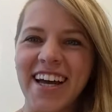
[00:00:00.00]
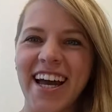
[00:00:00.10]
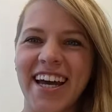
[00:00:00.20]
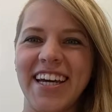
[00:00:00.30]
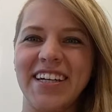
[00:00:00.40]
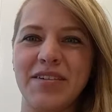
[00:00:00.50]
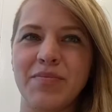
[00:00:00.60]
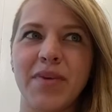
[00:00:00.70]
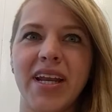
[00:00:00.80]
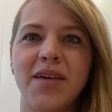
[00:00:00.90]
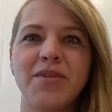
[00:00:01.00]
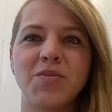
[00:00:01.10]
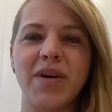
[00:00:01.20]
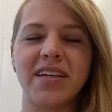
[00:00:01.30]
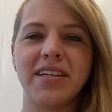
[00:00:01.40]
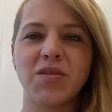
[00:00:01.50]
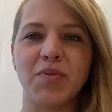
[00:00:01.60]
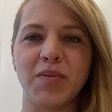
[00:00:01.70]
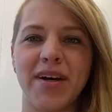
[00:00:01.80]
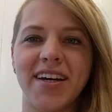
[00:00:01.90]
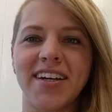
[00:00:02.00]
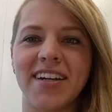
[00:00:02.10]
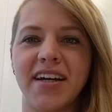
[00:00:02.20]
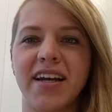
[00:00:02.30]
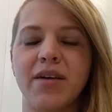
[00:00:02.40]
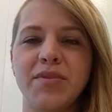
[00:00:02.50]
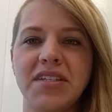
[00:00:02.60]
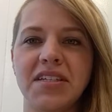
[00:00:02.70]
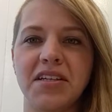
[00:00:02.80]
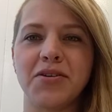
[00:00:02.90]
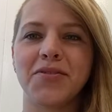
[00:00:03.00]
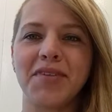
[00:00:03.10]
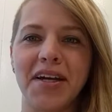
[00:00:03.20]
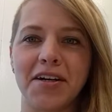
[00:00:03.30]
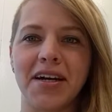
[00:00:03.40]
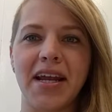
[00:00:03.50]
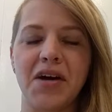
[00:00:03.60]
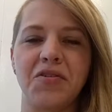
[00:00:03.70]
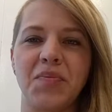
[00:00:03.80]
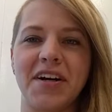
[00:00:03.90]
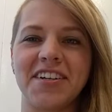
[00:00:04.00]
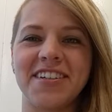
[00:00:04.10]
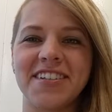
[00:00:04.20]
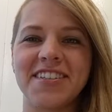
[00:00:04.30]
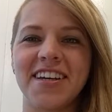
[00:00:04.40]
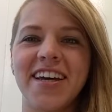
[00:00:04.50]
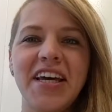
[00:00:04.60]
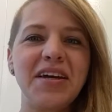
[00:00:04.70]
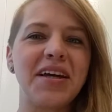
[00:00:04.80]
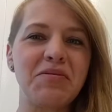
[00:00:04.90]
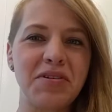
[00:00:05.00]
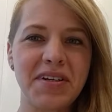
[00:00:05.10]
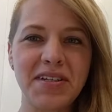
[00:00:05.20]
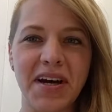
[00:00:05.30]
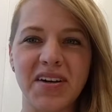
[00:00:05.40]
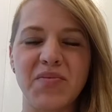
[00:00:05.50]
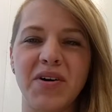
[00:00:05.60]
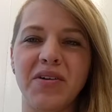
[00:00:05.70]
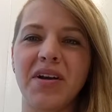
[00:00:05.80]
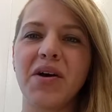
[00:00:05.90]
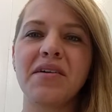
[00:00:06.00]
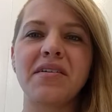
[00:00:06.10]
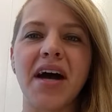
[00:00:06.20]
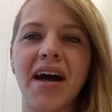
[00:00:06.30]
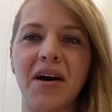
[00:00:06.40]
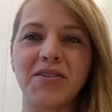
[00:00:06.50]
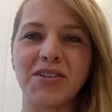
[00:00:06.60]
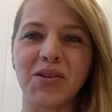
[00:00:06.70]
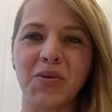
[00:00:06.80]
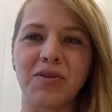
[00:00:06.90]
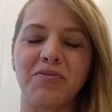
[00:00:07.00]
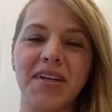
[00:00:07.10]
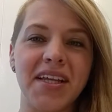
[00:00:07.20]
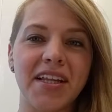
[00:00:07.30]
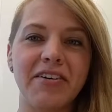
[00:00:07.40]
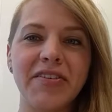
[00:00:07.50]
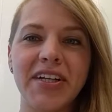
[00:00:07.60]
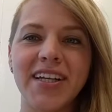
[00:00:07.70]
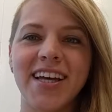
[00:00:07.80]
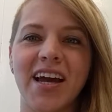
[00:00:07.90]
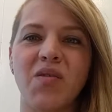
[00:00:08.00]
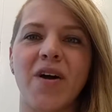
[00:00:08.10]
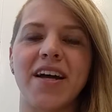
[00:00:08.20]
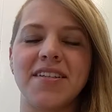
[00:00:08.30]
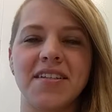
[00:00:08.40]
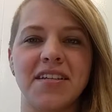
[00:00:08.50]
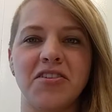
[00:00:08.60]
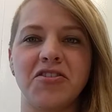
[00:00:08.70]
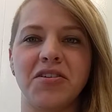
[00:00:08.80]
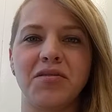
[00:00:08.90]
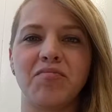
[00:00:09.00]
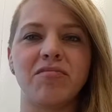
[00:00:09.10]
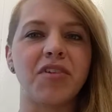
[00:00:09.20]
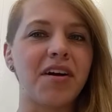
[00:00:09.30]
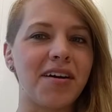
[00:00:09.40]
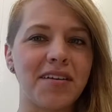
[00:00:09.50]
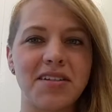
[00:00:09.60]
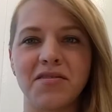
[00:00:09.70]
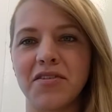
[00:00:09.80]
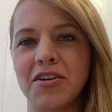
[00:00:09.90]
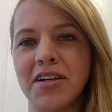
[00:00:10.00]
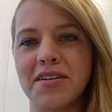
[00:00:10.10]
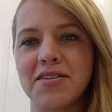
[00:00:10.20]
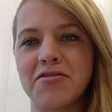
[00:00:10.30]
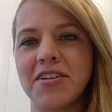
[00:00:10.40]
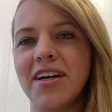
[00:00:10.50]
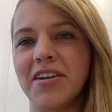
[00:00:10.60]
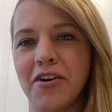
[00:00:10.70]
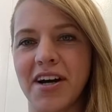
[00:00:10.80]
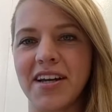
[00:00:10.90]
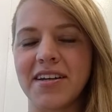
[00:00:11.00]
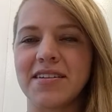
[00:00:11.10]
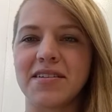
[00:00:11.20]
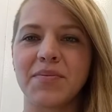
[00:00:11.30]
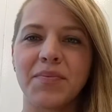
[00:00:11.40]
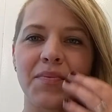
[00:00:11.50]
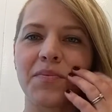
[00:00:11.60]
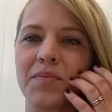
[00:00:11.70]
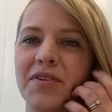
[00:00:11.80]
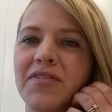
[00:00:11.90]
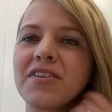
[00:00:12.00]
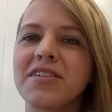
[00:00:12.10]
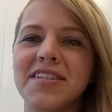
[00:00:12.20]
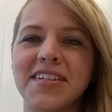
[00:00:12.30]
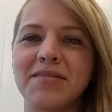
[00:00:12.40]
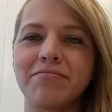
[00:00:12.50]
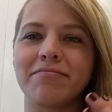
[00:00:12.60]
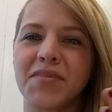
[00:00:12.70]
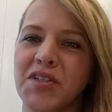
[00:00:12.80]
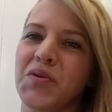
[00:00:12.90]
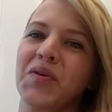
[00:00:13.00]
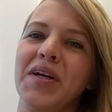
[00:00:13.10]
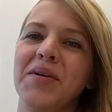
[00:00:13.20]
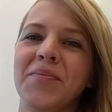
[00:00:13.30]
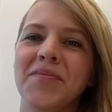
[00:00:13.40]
Hi, my name is Becky Spurbeck, and I'm a senior writer at Health Partners. And I'm going to talk about how to lower reading level and why it's essential, regardless of your industry and your audience. But first, a story.